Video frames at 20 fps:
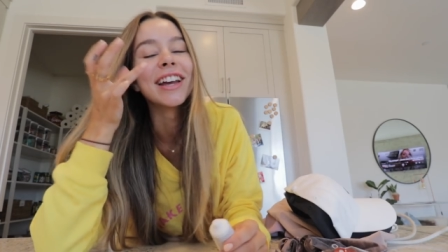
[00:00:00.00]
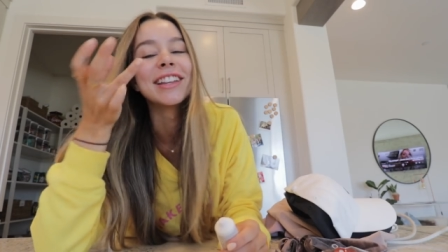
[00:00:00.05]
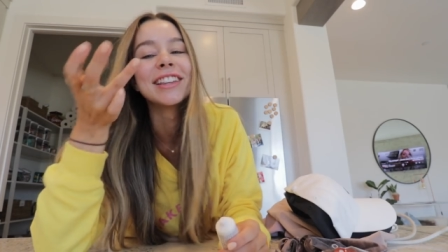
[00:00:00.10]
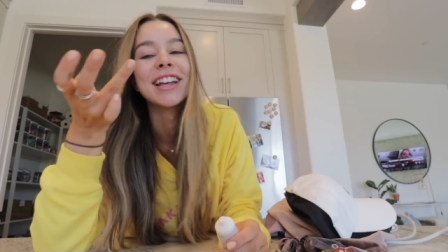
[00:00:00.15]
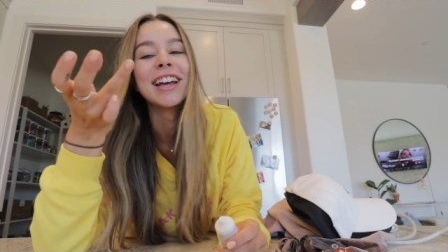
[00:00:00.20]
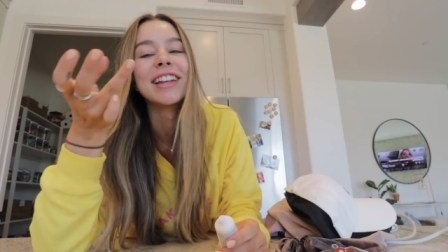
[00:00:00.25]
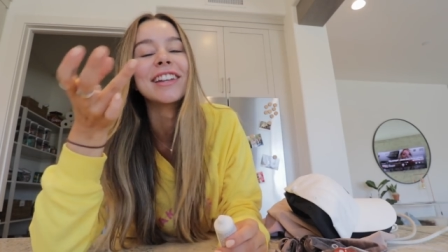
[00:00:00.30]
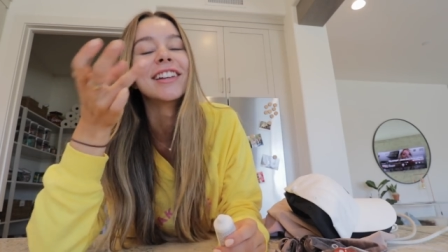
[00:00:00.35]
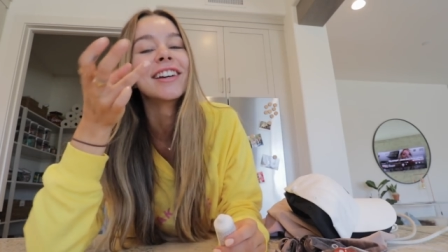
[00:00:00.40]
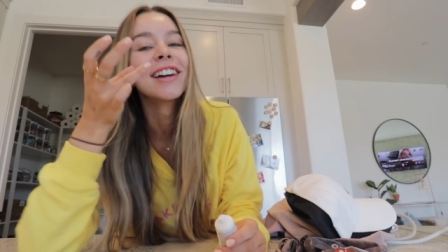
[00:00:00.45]
and
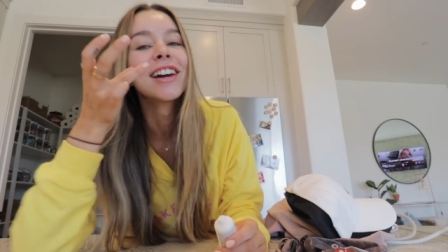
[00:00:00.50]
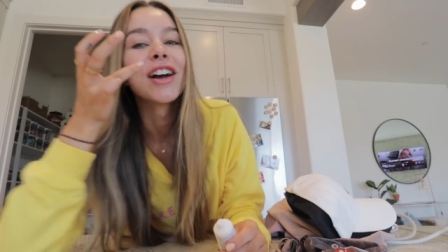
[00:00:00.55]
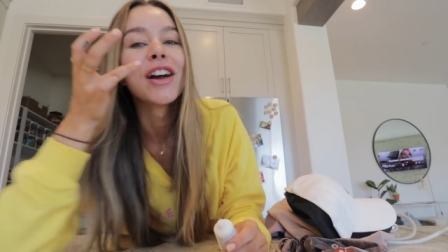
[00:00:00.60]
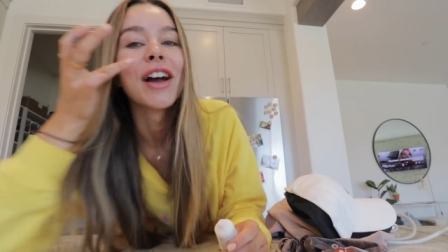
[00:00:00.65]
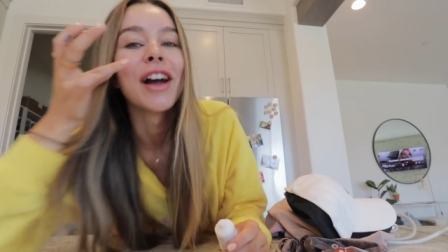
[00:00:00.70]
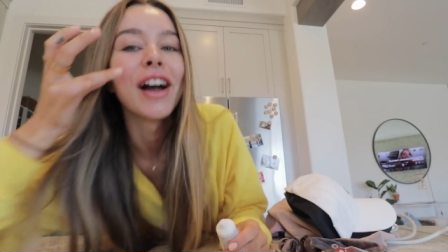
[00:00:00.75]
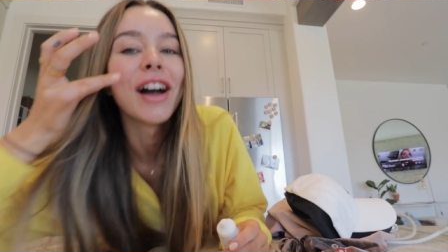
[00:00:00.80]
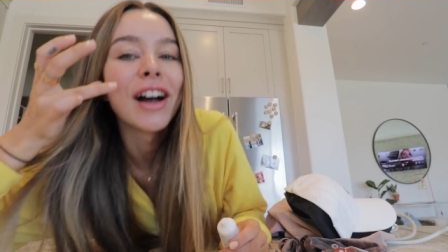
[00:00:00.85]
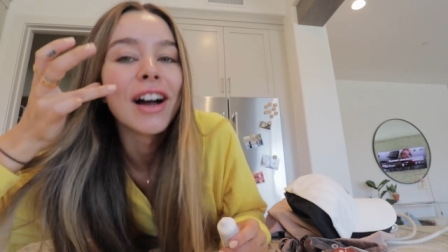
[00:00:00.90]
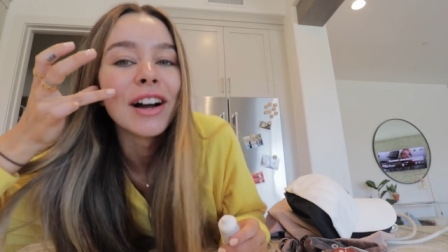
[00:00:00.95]
then
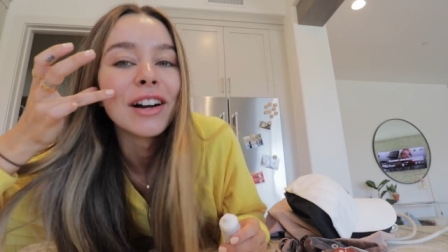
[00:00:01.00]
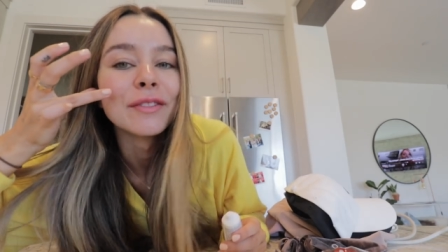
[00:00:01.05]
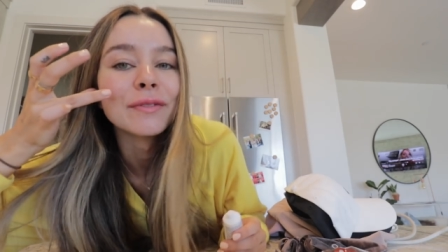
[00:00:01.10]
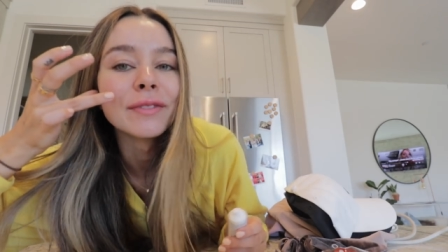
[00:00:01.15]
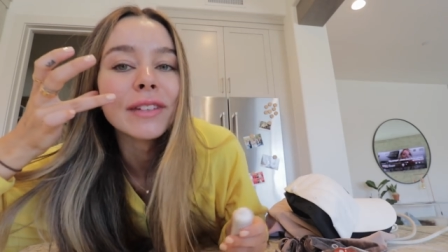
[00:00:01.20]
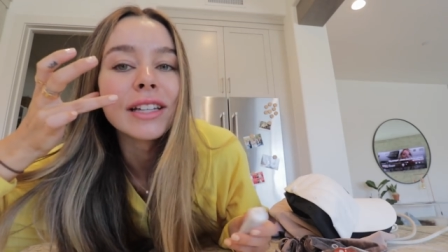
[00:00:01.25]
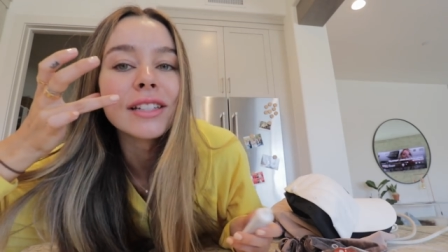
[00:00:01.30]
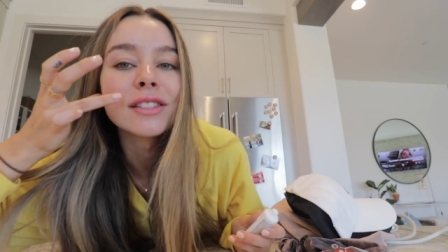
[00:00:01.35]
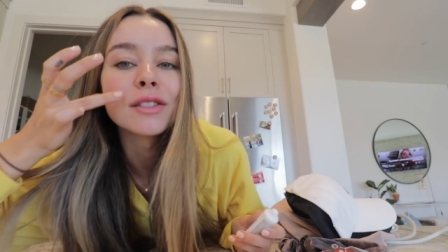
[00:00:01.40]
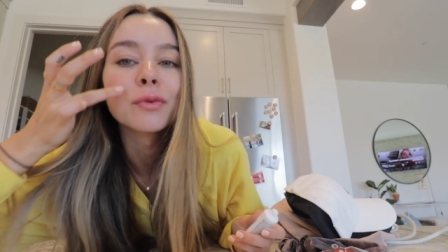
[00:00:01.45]

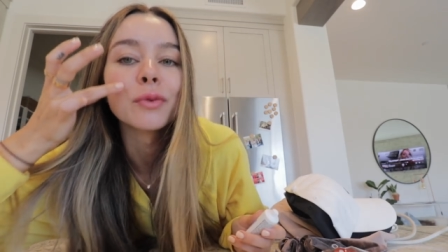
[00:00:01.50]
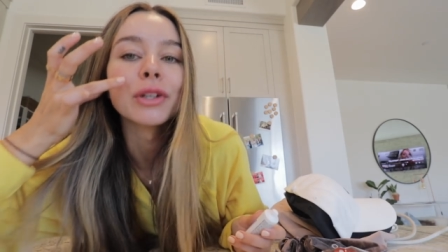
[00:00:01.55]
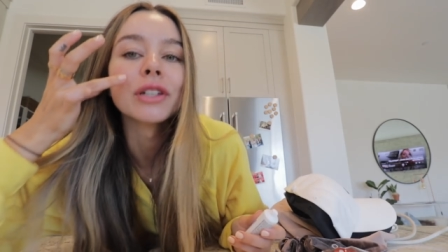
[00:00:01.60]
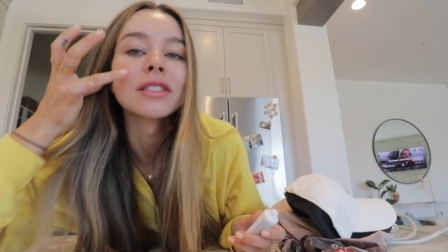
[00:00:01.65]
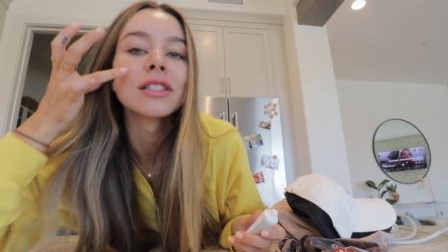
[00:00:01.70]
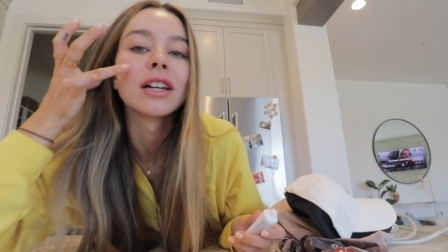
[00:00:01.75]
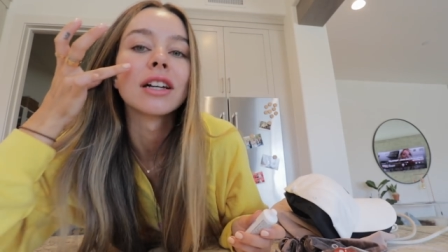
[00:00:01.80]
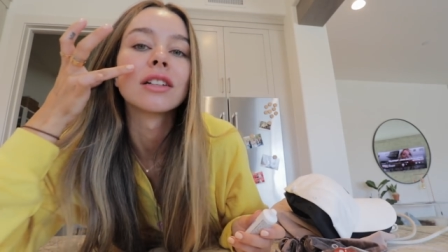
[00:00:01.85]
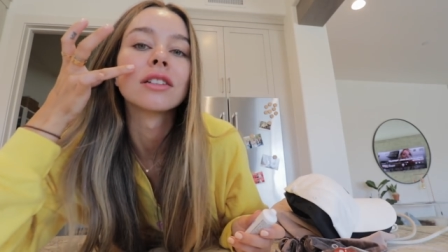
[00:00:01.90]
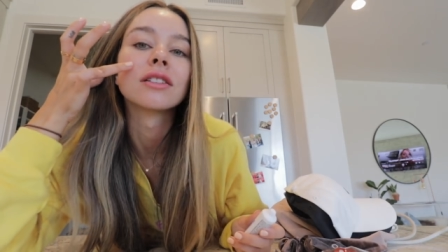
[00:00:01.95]
um, get some
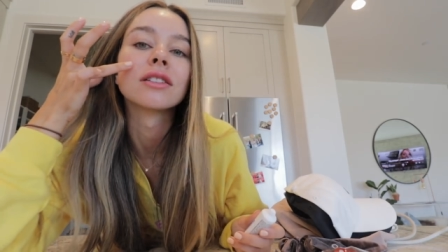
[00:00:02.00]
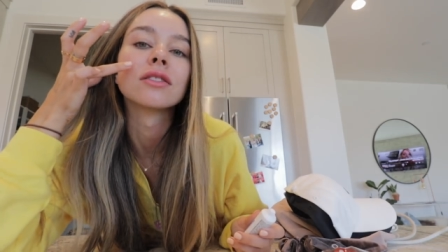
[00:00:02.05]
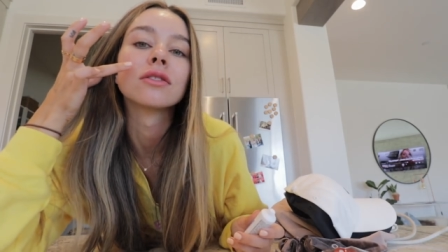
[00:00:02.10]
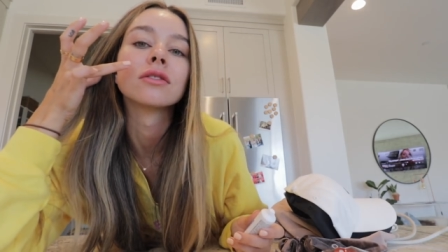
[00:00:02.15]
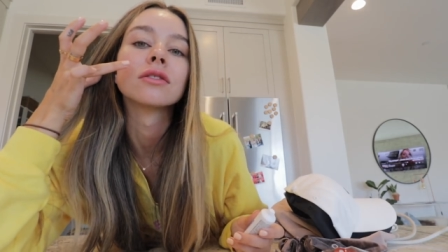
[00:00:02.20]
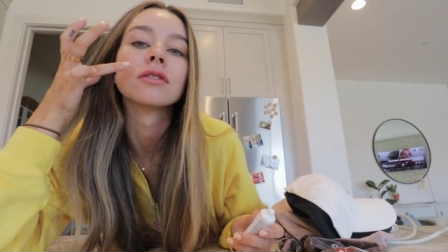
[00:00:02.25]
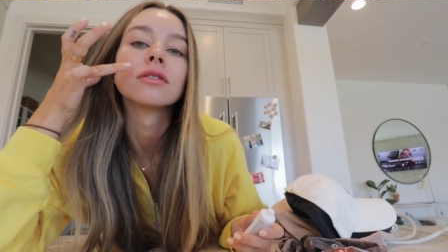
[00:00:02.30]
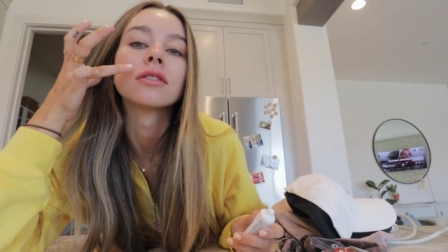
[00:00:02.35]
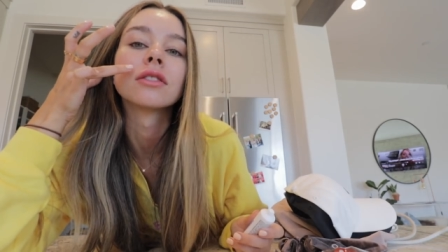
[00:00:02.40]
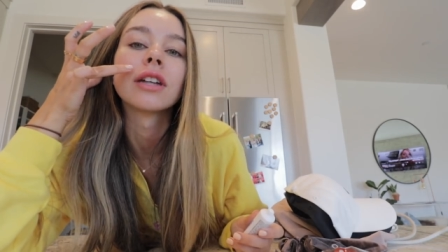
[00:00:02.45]
work
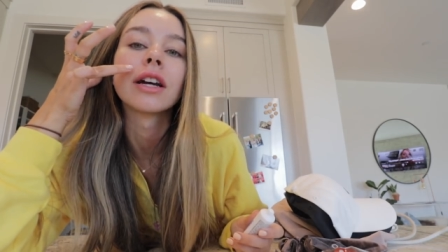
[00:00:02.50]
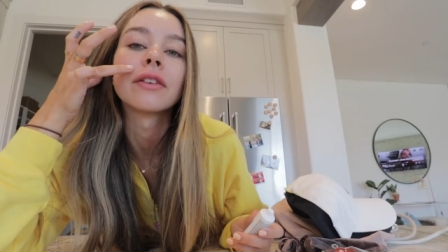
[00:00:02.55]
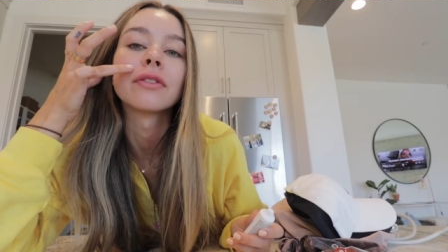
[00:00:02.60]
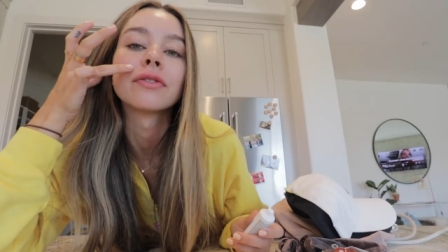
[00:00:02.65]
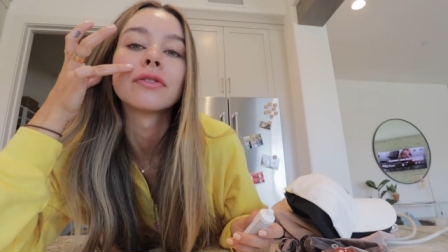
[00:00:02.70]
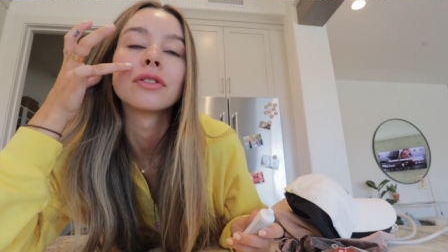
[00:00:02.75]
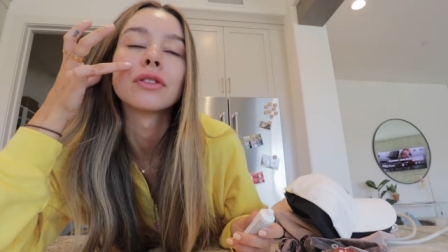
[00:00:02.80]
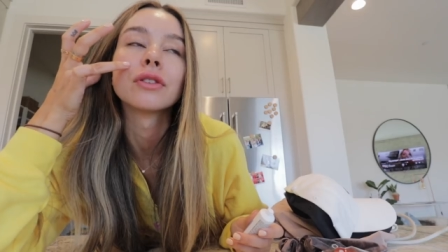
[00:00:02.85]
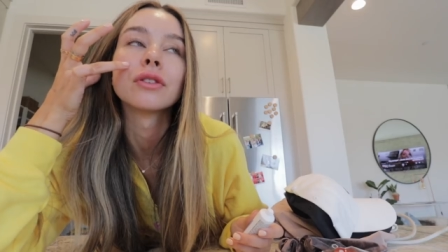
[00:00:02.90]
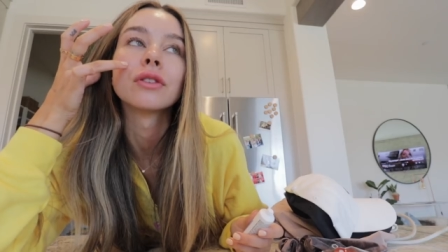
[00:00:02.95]
done,
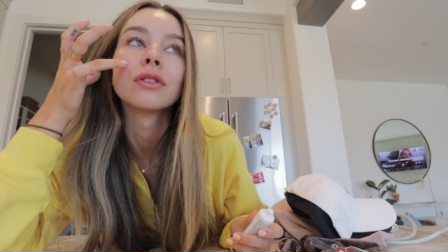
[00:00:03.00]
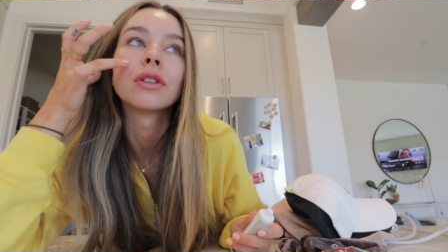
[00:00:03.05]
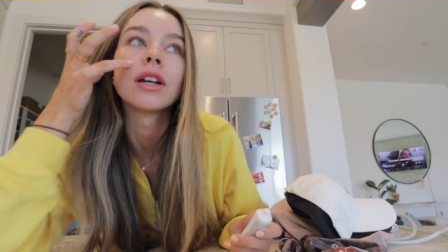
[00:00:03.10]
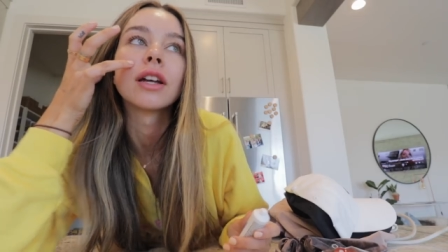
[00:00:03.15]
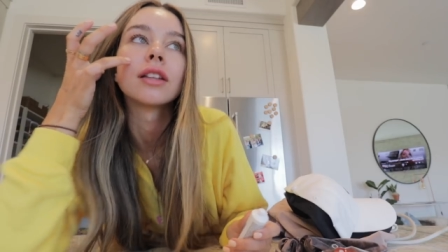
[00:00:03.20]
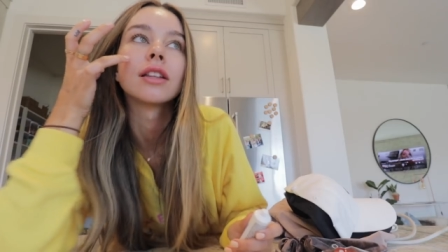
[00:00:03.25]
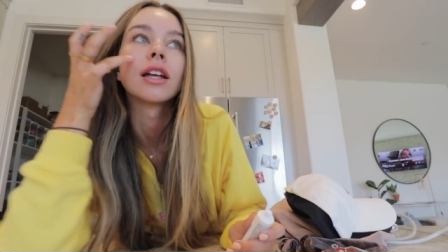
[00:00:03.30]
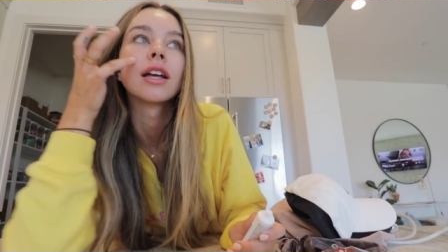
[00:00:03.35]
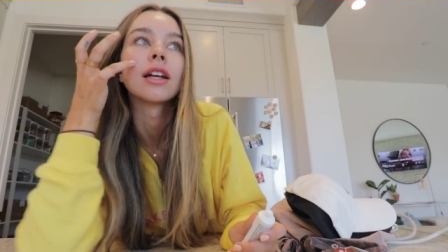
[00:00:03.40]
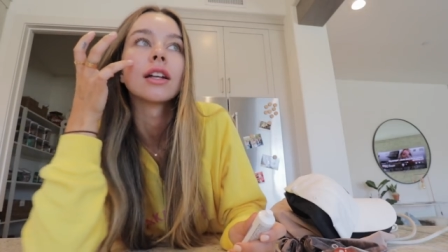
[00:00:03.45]
get food,
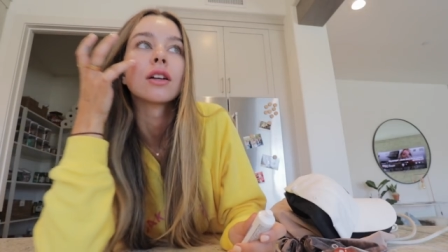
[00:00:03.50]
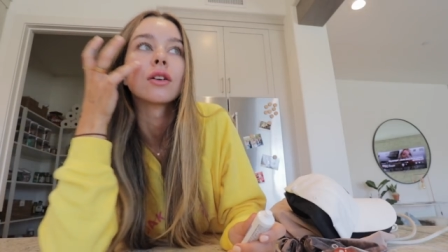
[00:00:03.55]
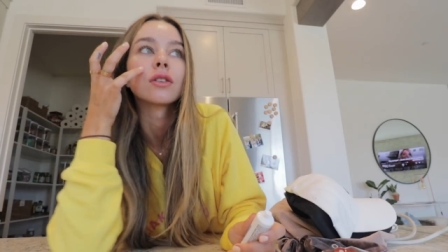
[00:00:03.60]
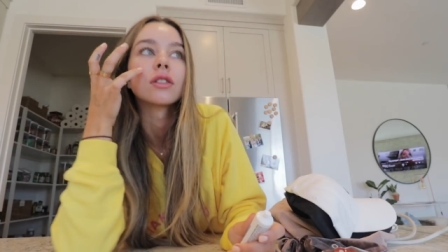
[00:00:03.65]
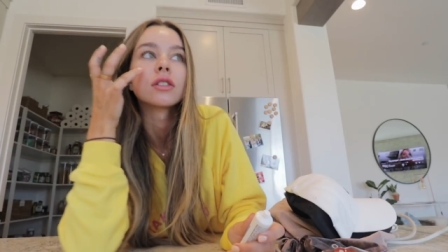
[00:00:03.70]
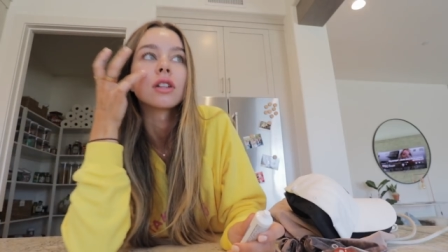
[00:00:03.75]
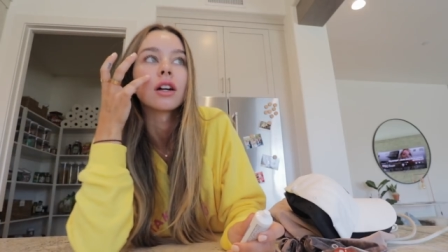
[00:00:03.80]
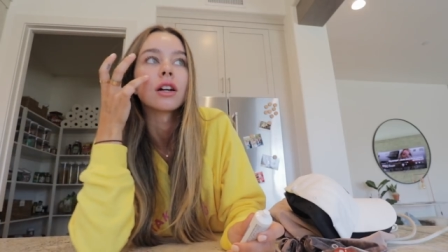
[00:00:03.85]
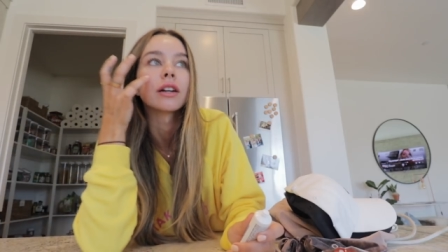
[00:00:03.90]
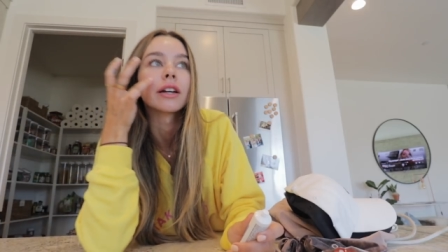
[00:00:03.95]
and then go to
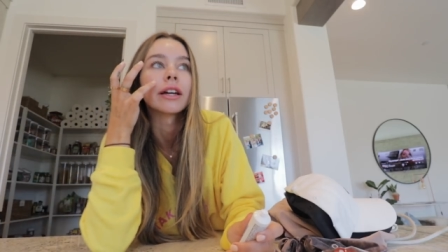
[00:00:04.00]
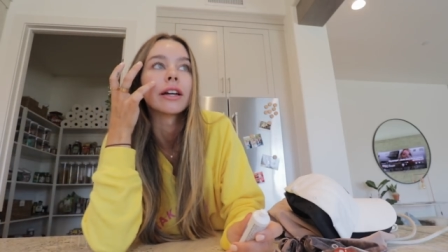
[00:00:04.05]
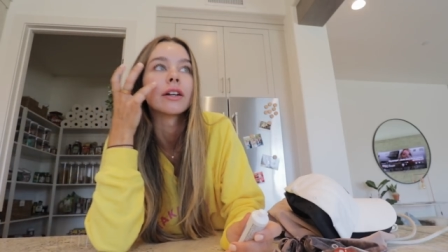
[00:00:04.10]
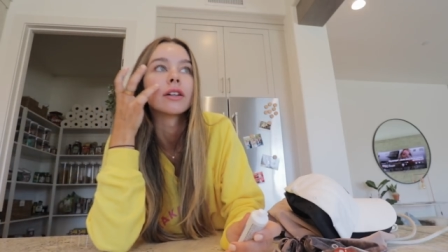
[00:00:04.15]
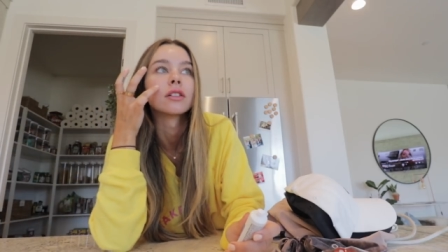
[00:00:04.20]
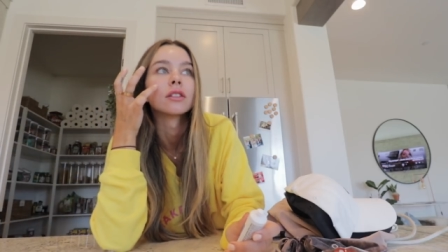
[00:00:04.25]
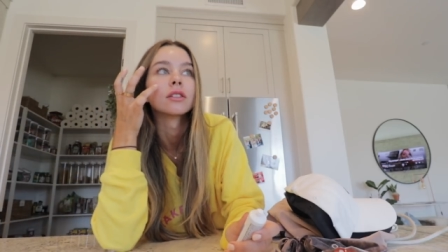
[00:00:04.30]
Target.